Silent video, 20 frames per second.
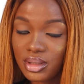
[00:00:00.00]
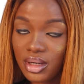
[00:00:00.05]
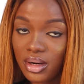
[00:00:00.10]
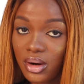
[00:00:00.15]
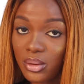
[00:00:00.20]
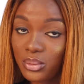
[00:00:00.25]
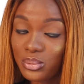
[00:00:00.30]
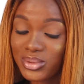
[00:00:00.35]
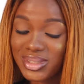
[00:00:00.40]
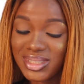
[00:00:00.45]

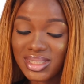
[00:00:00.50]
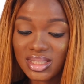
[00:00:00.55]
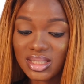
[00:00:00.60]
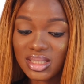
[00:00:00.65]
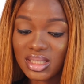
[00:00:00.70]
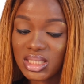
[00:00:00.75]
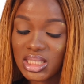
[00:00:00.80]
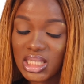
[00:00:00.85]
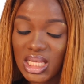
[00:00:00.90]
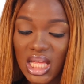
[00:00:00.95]
naira, which
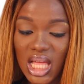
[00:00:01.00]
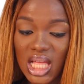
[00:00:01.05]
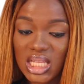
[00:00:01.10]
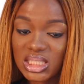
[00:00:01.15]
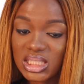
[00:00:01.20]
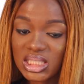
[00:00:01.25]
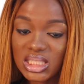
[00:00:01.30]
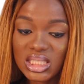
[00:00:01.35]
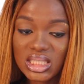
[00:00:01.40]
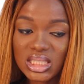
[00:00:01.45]
is
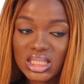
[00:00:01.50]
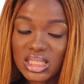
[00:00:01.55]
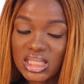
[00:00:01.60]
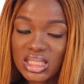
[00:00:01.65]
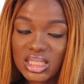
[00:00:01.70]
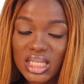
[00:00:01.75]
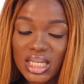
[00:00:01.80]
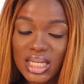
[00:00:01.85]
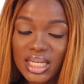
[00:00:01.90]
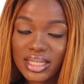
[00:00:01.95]

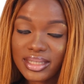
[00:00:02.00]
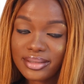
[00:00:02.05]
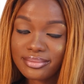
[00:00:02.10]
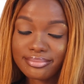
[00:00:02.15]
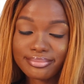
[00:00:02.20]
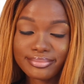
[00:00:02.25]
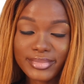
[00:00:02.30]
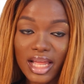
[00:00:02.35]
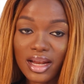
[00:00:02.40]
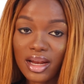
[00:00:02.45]

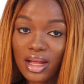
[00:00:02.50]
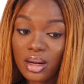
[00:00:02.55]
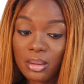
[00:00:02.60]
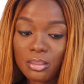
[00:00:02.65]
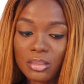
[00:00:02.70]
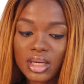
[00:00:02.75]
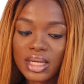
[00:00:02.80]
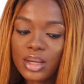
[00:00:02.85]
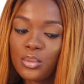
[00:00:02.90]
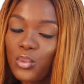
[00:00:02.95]
a lot of
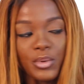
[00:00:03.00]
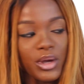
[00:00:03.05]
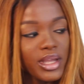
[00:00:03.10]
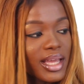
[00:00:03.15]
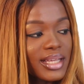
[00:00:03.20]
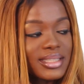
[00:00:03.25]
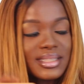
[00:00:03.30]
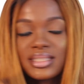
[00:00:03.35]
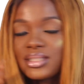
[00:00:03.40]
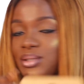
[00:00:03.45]
money. But
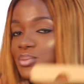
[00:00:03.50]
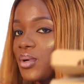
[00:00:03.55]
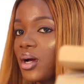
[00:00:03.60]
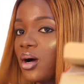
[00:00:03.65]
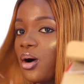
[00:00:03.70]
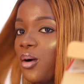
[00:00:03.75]
yes, since we are